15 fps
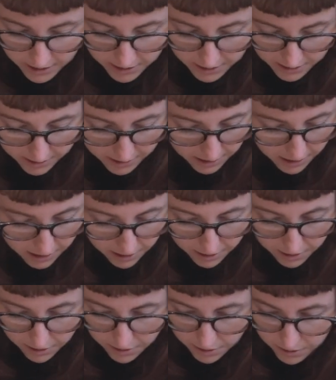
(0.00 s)

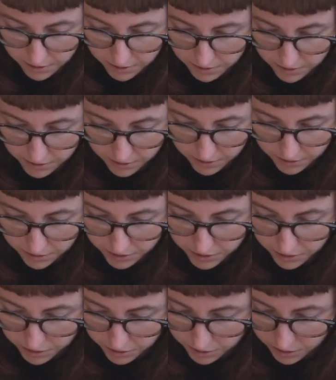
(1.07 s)
so not
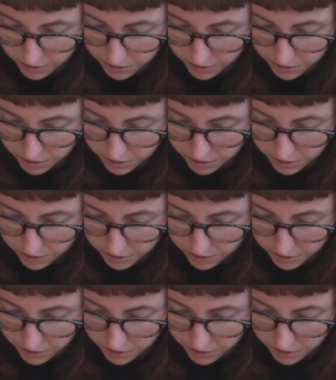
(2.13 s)
sure